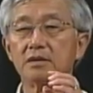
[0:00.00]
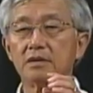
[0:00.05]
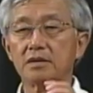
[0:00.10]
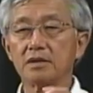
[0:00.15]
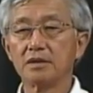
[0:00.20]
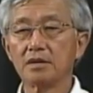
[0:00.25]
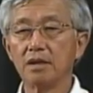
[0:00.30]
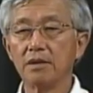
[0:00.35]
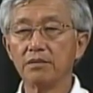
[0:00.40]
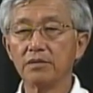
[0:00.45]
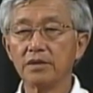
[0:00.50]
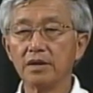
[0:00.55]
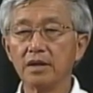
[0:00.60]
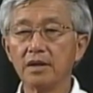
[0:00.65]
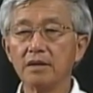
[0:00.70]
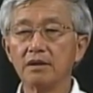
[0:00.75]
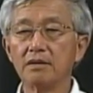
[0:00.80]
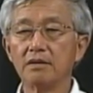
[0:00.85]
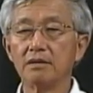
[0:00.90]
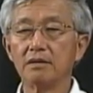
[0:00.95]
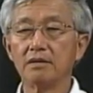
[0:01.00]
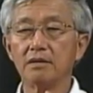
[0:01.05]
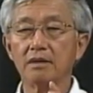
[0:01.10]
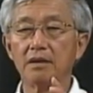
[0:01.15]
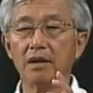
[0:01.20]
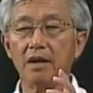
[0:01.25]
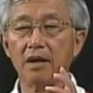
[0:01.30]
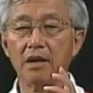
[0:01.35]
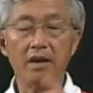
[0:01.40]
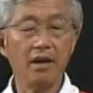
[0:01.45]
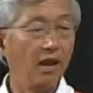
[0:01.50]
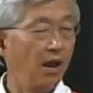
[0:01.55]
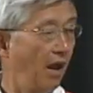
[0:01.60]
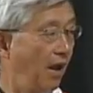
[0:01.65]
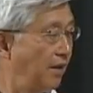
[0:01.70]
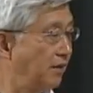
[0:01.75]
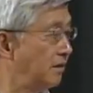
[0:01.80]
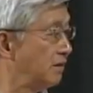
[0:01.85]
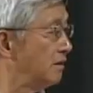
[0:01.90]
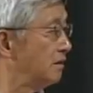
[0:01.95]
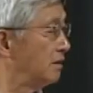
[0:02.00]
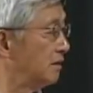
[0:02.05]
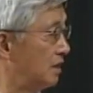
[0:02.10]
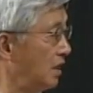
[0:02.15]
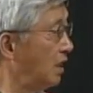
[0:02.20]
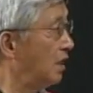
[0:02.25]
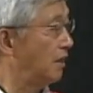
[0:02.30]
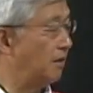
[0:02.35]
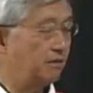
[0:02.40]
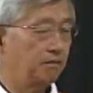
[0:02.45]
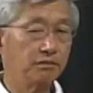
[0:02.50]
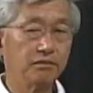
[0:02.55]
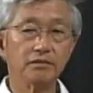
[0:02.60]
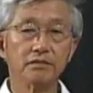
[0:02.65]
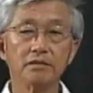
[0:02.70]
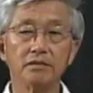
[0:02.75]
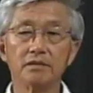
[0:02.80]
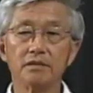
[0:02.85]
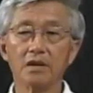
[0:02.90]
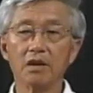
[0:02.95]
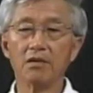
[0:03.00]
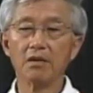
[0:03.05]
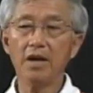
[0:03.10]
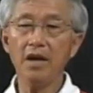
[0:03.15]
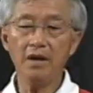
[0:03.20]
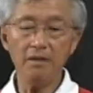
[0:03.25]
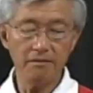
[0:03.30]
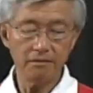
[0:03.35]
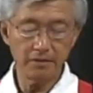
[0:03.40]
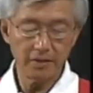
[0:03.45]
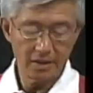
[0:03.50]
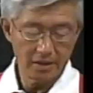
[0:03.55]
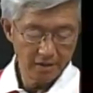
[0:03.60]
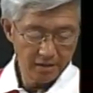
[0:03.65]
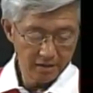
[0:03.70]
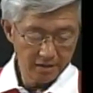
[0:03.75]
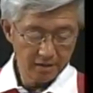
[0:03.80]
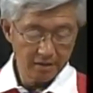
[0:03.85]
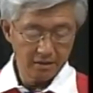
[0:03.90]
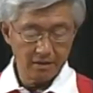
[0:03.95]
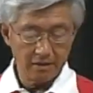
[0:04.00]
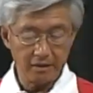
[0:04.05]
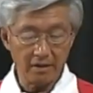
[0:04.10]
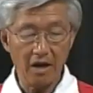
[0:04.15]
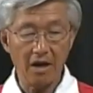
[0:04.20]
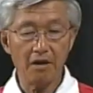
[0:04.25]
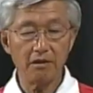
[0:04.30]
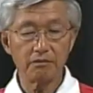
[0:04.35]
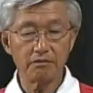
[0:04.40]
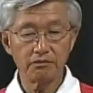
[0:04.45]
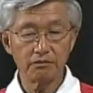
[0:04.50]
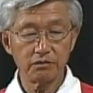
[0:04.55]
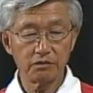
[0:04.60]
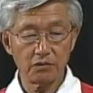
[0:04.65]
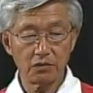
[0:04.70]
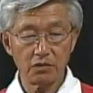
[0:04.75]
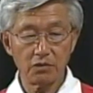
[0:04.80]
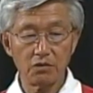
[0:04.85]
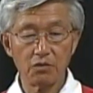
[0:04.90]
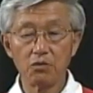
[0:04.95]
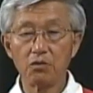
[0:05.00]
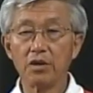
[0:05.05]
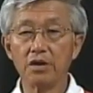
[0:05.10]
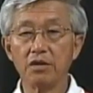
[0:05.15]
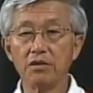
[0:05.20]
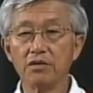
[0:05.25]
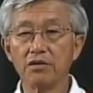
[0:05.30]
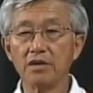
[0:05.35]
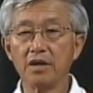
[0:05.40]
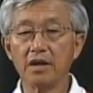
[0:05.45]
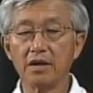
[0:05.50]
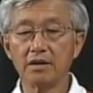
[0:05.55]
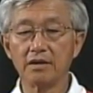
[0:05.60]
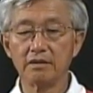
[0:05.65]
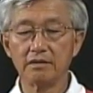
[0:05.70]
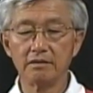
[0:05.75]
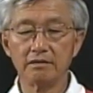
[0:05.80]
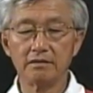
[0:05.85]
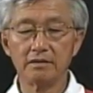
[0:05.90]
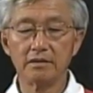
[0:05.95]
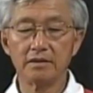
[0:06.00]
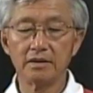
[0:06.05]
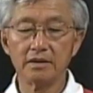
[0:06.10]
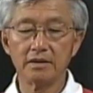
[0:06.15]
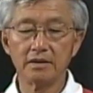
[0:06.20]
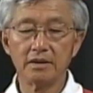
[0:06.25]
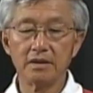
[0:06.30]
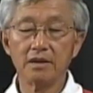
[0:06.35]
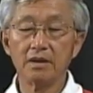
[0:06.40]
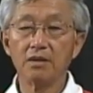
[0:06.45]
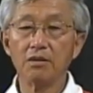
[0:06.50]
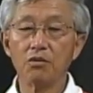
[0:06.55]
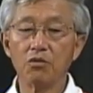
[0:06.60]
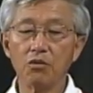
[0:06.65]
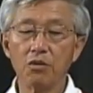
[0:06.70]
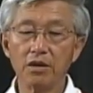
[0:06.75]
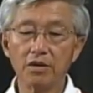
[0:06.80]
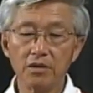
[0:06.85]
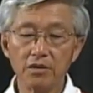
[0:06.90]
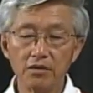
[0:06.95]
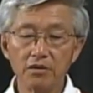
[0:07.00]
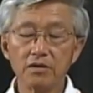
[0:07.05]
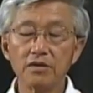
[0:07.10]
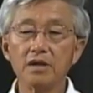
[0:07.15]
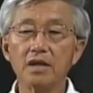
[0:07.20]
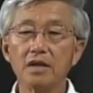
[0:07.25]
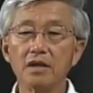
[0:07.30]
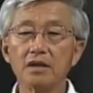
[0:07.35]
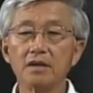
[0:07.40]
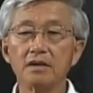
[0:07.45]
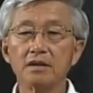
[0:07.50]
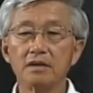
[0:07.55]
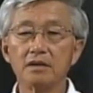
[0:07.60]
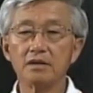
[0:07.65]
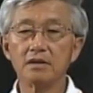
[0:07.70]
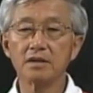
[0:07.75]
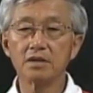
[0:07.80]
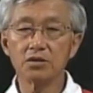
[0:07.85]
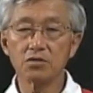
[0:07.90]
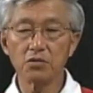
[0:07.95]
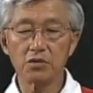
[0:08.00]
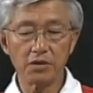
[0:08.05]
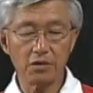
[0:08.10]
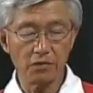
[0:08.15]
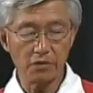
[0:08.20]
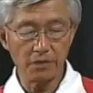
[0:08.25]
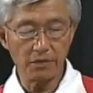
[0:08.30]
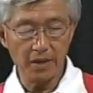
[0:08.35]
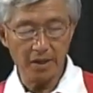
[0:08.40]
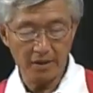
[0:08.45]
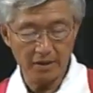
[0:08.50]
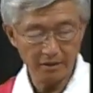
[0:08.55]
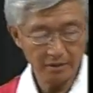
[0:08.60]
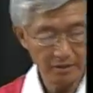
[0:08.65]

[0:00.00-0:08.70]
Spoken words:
something, and D. Okay? Now, what do you think? What do you think this word would be?